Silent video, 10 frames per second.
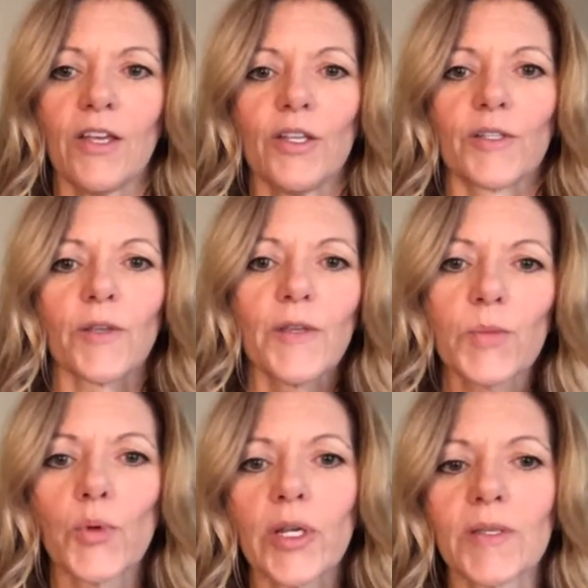So this
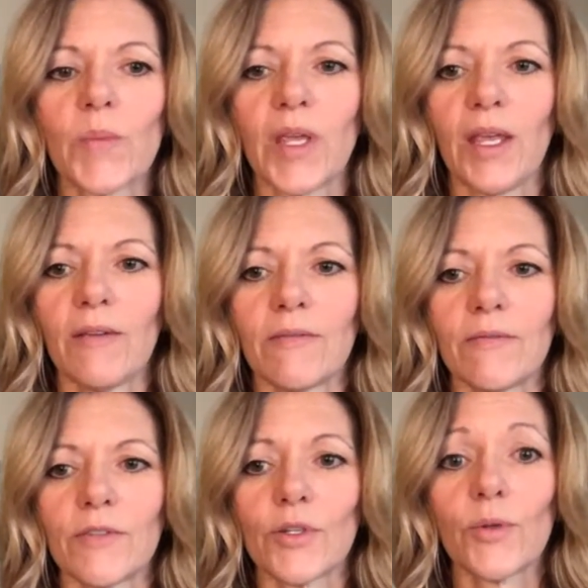brings me
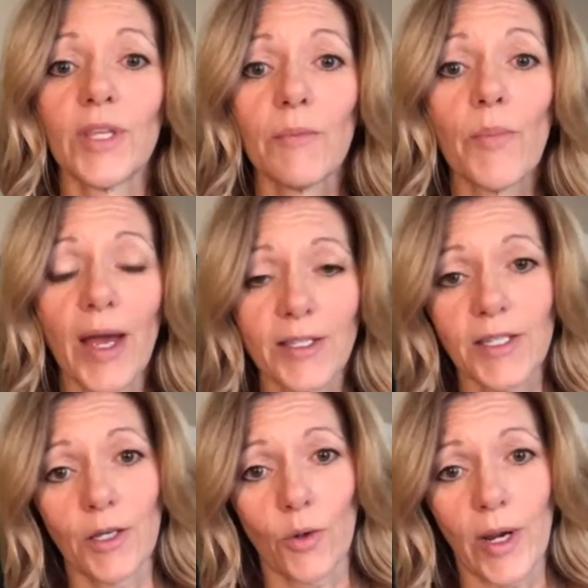to the best
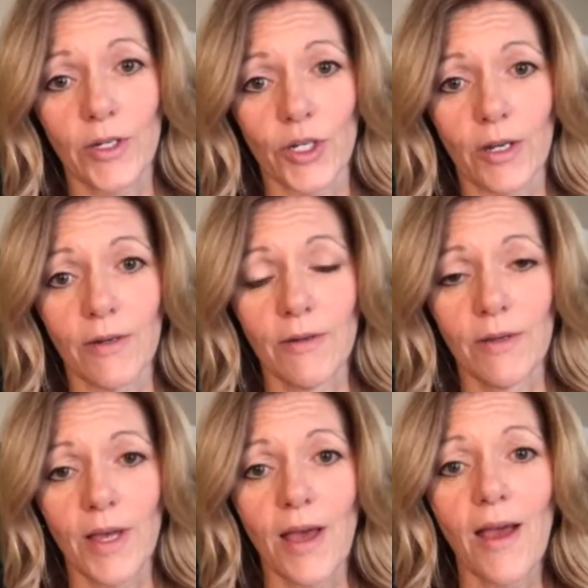equation
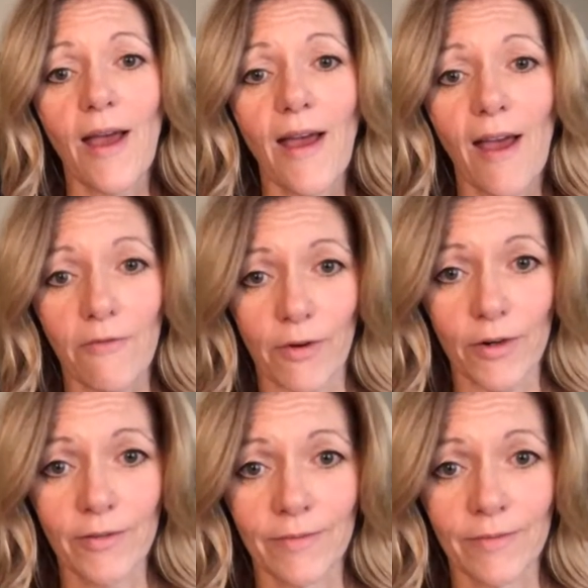ever.